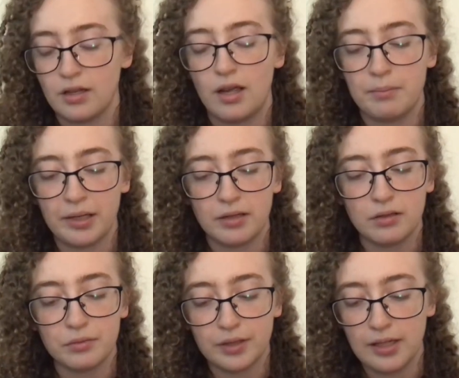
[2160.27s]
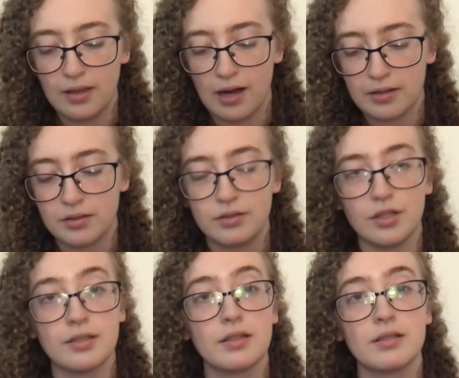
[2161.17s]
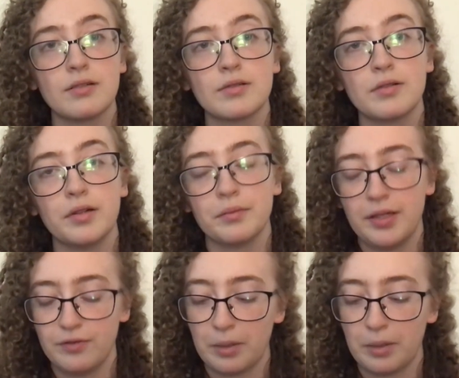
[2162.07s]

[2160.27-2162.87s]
My Kindle really locked just as I was going to read from